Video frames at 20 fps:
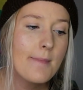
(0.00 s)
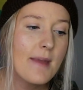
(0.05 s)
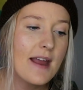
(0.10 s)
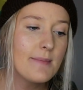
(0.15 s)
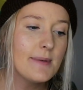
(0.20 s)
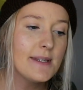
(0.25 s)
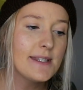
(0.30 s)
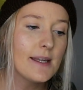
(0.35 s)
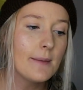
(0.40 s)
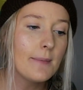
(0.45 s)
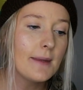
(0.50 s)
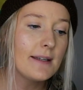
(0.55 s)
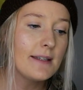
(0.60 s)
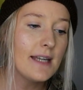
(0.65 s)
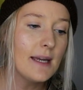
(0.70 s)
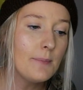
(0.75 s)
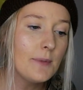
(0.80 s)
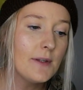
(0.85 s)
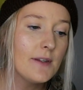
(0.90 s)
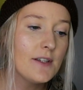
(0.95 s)
maybe something
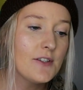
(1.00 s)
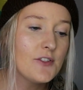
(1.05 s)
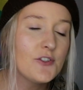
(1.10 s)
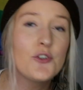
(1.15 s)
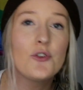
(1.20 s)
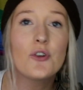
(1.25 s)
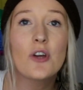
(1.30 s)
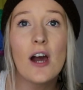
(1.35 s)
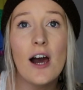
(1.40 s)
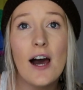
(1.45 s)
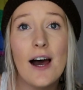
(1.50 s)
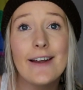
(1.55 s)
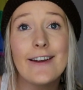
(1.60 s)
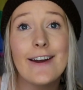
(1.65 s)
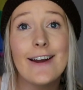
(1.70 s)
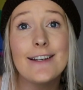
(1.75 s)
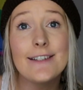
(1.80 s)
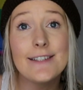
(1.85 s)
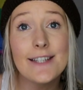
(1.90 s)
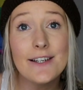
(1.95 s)
nebulous you can't
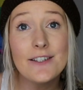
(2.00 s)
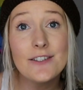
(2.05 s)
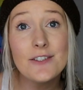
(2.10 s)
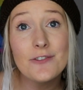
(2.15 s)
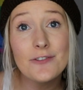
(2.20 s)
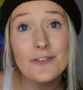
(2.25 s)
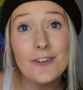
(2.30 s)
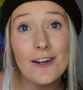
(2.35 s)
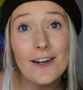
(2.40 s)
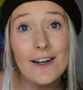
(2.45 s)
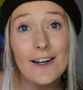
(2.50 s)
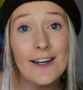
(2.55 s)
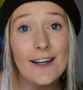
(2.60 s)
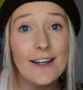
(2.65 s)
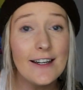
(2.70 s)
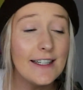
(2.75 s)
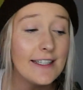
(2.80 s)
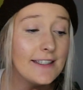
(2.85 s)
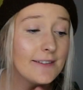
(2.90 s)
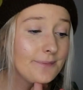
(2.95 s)

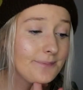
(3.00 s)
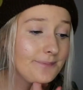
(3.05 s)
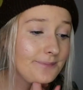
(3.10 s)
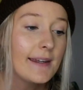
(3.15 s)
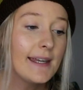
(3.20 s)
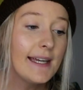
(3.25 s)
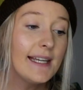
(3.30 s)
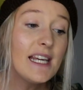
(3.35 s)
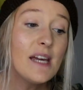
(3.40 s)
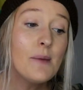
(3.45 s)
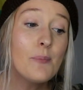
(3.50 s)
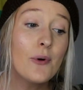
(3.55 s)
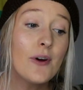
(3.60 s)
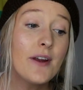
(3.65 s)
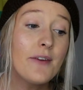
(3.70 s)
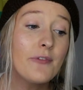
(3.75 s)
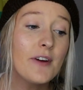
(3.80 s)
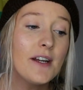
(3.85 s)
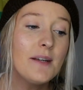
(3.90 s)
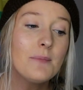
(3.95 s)
identify. Getting a
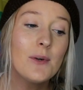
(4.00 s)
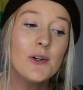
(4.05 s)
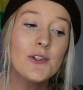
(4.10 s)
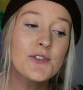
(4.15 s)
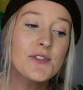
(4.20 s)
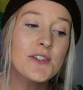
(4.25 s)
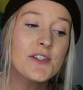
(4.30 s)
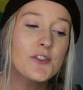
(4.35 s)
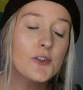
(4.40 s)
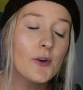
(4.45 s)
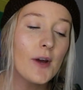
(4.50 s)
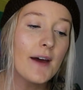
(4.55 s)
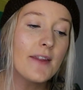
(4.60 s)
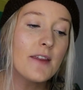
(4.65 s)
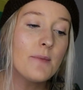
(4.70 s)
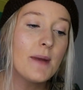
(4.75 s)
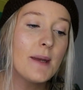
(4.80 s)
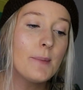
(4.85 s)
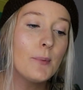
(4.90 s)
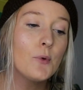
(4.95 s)
boyfriend mostly so
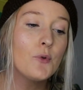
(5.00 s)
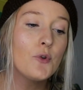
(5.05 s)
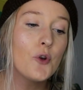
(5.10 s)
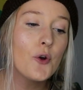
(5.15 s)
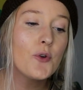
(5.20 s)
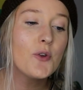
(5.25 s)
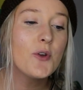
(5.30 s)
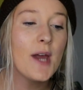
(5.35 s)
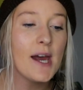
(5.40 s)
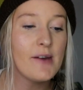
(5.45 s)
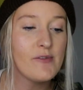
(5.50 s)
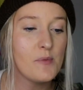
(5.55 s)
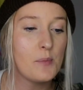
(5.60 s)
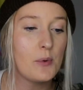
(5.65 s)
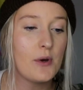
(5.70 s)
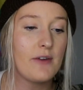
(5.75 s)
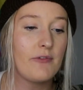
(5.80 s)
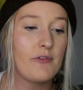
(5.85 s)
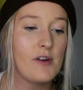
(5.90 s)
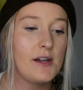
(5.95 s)
other people know you have a
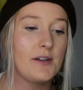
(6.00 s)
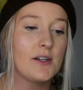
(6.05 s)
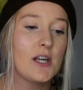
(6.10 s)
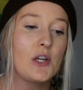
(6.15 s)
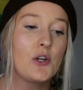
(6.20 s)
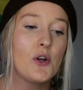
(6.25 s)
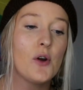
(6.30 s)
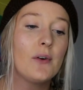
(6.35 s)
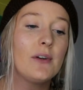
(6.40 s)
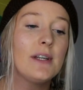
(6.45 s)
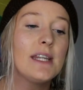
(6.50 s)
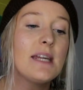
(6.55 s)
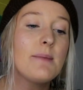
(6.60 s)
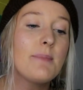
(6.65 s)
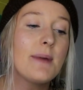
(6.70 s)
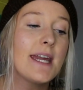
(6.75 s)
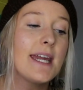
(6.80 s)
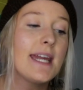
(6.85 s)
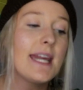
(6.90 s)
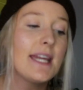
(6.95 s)
boyfriend and not really
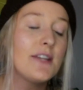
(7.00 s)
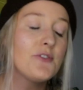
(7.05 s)
being